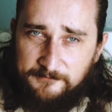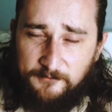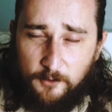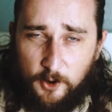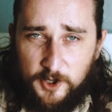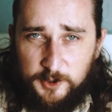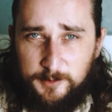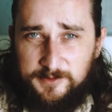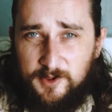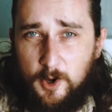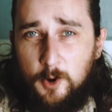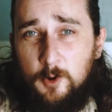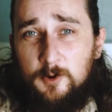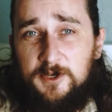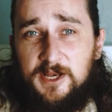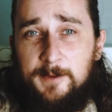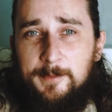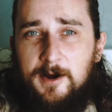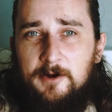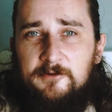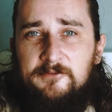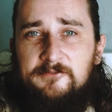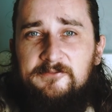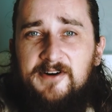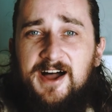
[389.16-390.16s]
for you with only
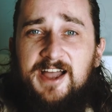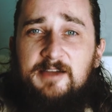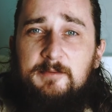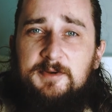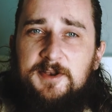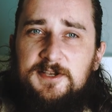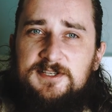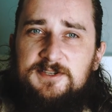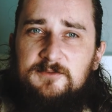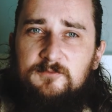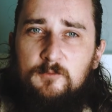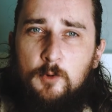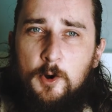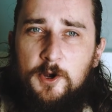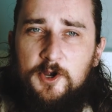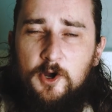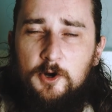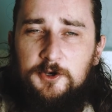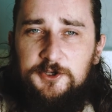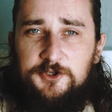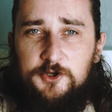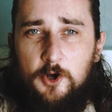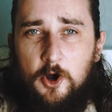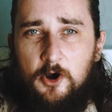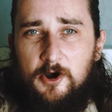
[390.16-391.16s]
about 5 minutes of work
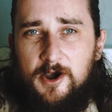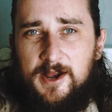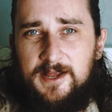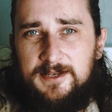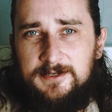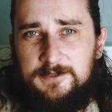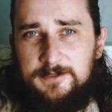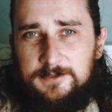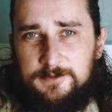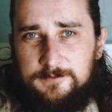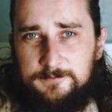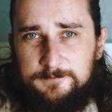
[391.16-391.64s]
on your end,